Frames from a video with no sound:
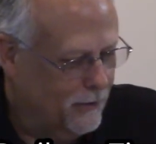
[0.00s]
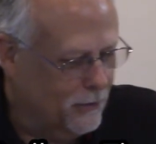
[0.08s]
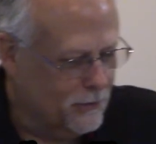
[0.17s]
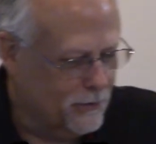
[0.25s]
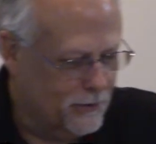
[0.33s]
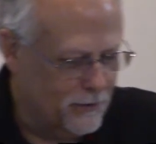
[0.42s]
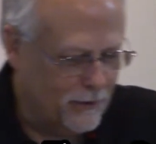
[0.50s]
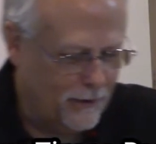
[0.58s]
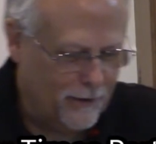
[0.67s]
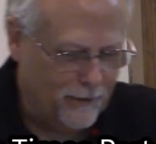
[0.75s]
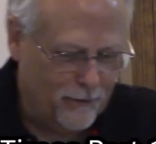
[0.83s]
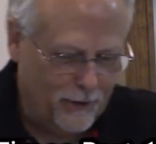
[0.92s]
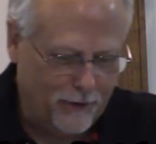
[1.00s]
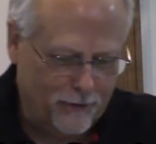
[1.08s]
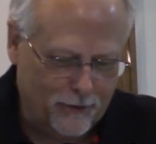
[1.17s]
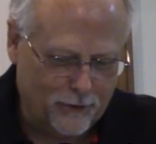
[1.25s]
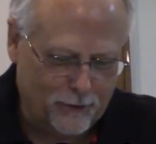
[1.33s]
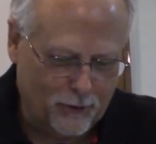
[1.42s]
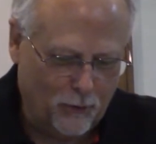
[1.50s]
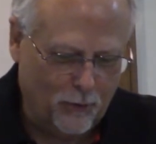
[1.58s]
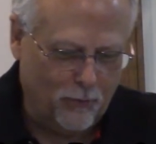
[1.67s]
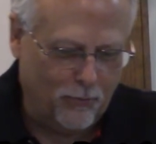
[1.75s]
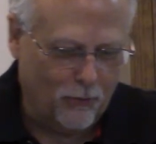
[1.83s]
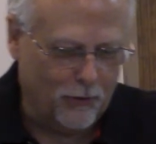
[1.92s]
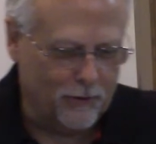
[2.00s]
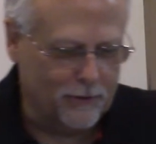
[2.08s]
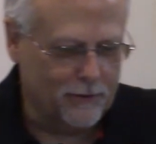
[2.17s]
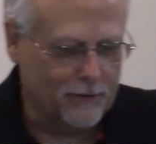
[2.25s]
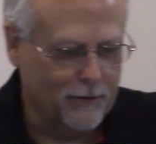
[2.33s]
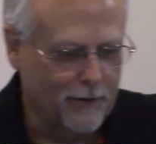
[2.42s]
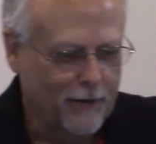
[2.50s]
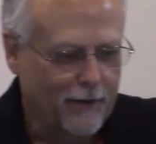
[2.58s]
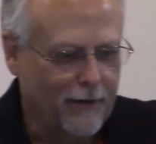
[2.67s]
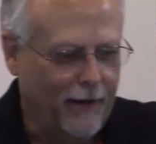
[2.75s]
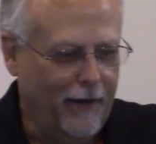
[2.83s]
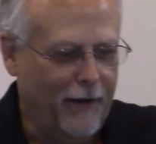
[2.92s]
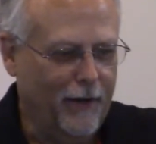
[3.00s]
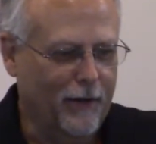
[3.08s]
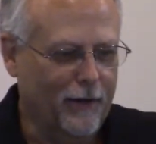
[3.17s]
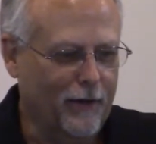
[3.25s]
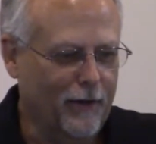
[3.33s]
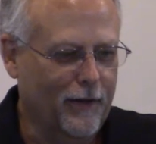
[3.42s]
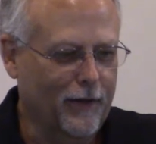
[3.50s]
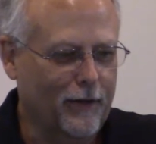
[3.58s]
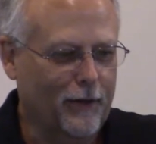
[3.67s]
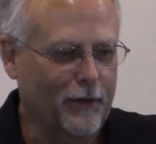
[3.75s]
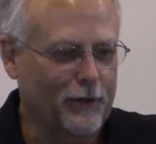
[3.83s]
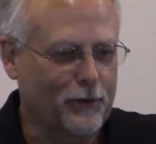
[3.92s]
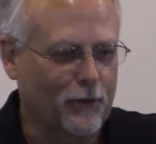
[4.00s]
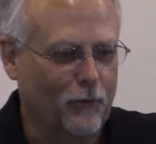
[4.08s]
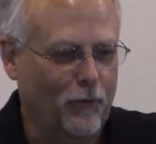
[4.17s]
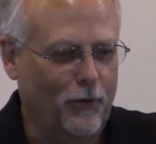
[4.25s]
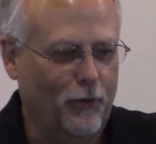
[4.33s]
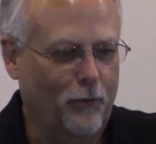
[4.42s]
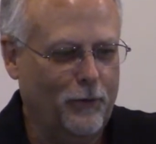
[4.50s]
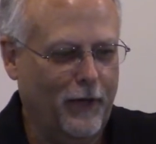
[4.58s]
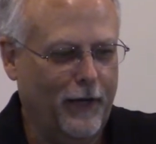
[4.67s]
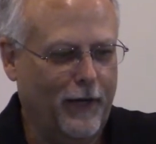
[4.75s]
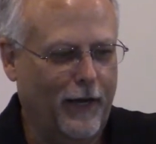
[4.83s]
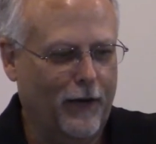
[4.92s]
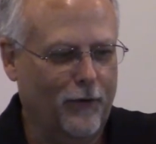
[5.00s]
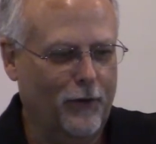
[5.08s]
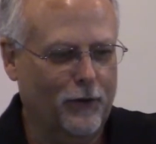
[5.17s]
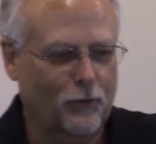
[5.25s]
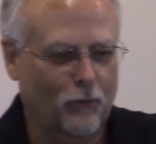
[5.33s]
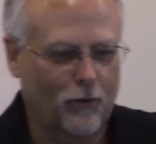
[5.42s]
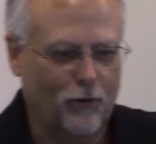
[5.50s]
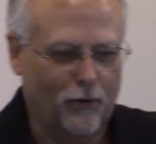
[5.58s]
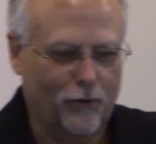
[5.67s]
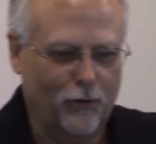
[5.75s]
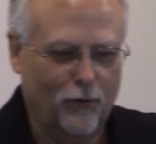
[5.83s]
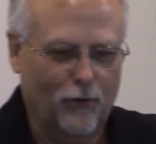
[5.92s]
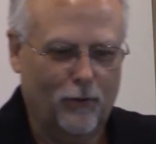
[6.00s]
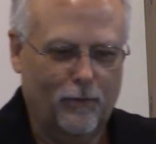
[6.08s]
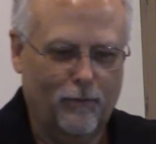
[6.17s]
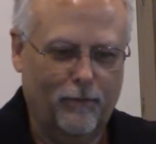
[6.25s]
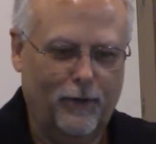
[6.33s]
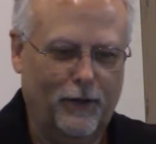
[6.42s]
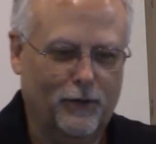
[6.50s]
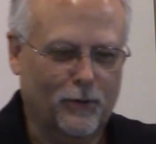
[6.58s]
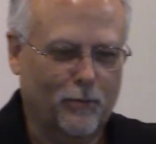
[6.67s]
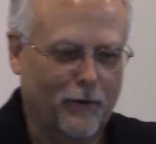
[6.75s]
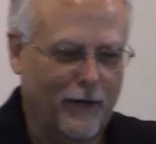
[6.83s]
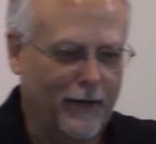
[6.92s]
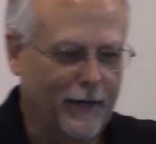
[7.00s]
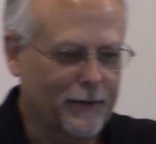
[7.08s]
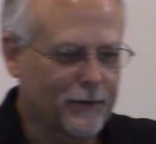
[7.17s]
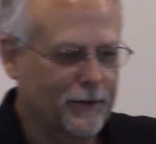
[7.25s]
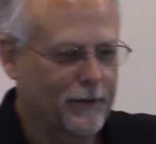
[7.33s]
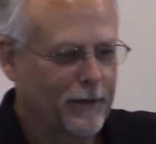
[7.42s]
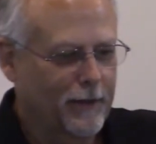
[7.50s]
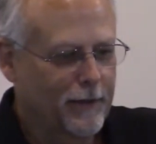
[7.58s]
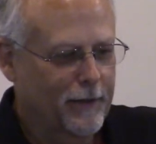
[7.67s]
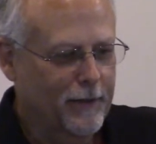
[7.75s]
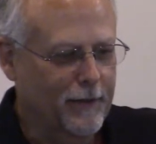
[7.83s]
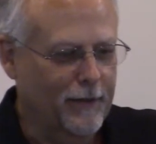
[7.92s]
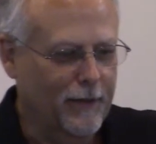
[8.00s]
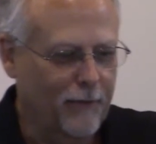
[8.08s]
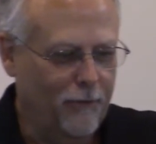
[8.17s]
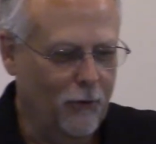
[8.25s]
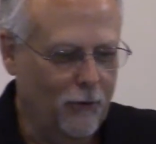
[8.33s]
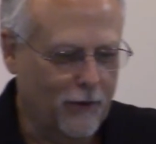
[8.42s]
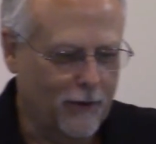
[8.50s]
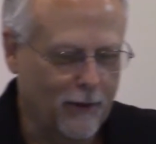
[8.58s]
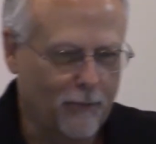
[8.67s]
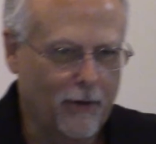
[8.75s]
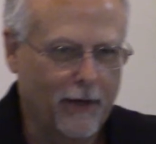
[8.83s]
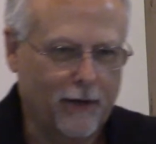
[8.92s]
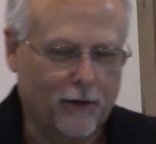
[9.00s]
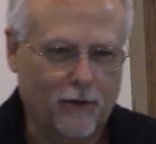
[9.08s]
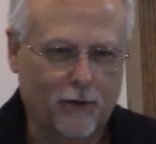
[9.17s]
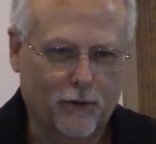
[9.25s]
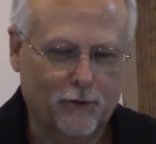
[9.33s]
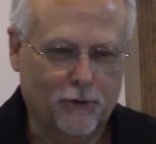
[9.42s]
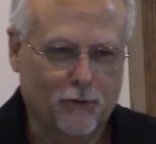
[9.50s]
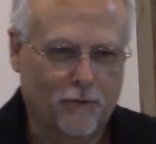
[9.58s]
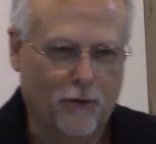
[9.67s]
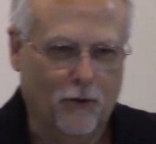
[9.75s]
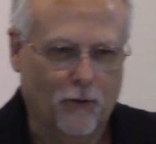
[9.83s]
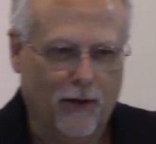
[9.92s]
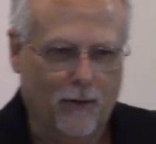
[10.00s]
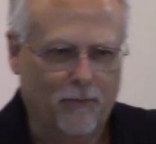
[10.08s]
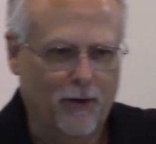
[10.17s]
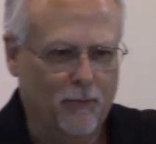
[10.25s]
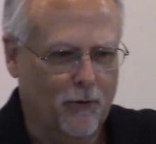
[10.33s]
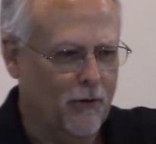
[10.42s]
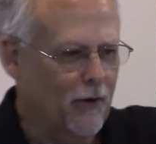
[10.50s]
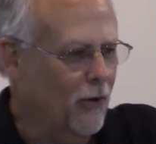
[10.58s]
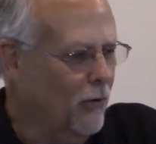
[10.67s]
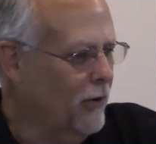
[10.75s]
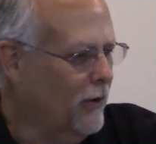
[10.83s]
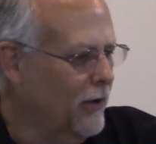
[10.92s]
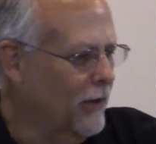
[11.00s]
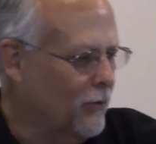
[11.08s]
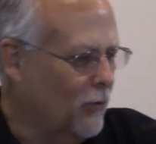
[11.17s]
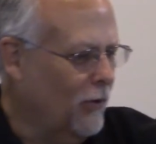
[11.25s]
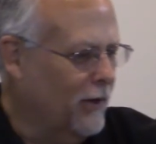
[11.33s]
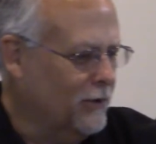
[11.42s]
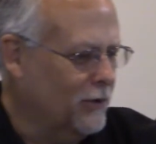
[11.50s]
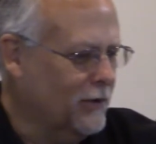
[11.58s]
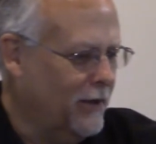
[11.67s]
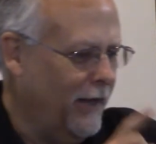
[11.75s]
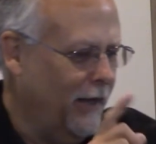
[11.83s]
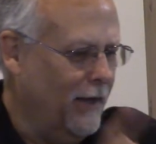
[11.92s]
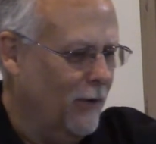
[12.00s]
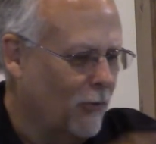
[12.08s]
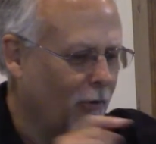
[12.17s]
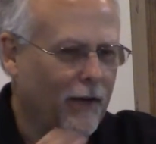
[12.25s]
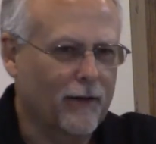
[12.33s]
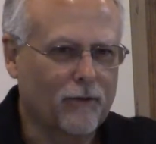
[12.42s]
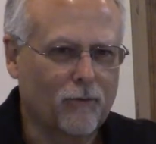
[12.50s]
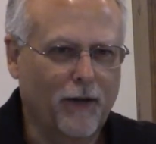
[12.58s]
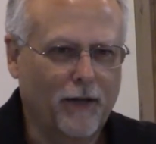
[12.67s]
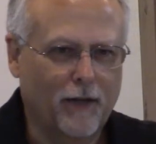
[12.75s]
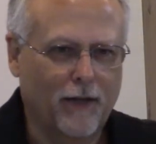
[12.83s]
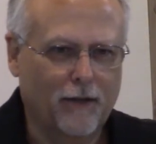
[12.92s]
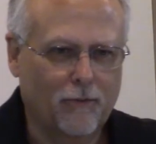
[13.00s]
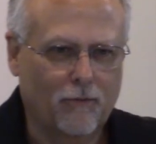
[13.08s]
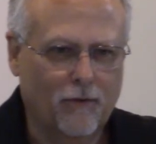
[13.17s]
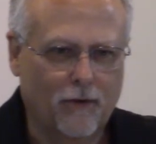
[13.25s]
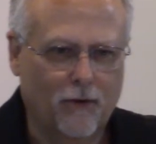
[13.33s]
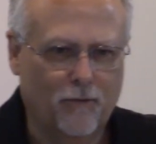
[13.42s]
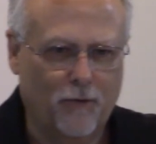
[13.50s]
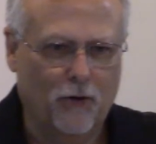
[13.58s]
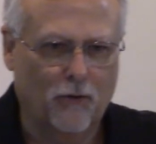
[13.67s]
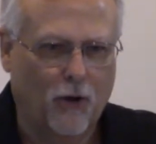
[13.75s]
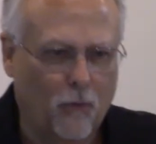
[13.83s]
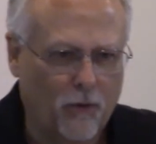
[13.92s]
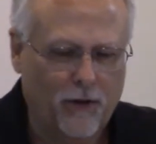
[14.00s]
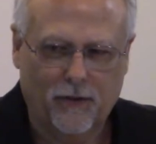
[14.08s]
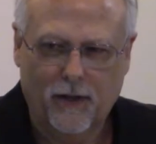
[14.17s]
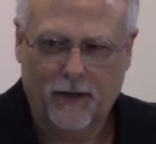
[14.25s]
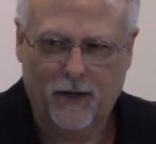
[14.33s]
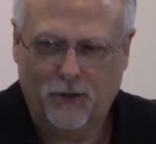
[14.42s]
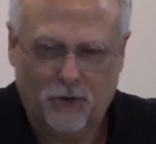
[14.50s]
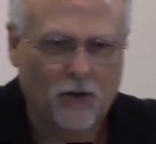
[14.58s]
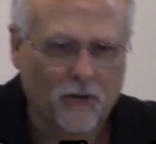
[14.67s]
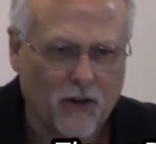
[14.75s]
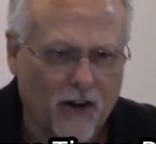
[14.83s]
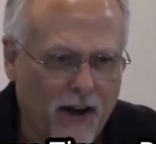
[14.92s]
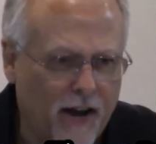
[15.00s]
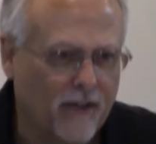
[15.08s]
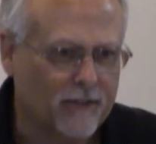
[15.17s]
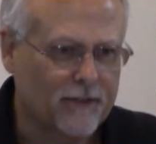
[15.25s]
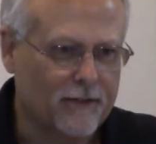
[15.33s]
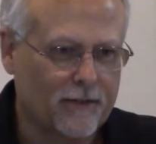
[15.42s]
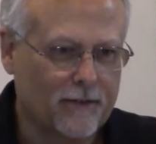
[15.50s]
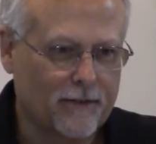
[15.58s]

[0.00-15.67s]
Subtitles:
They think they're so important. And listen, when you check out of this world, you're going to be surprised. If you could come back and look at your funeral, how people are all looking at their watches, can't get wait to get their funeral with, get you in the ground.